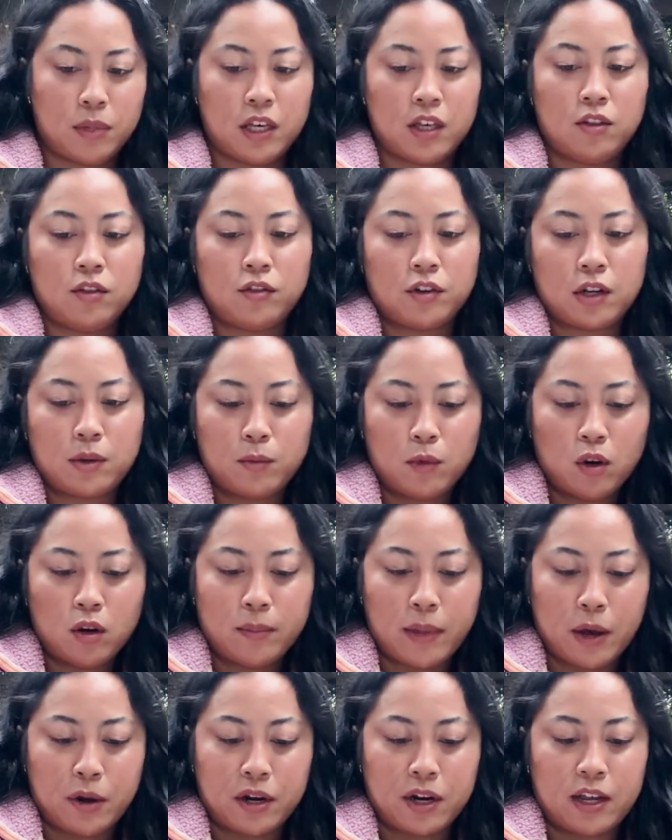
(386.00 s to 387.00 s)
But in learning more
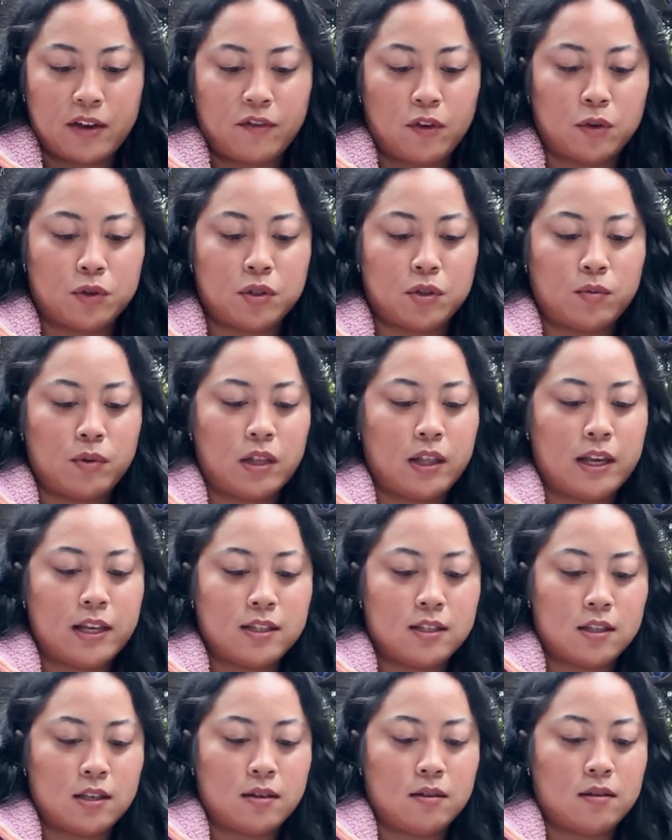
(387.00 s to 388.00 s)
about it, I've also
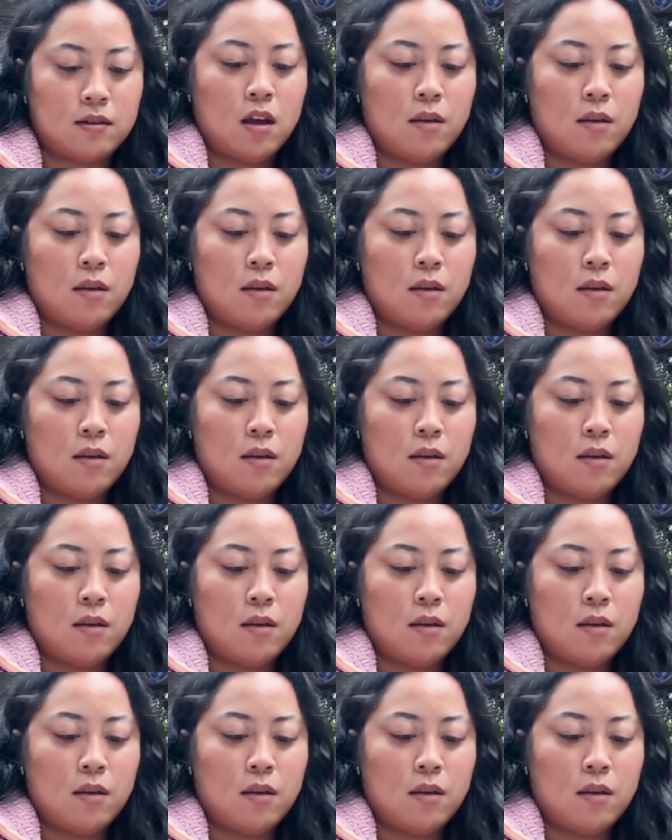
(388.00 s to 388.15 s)
realized that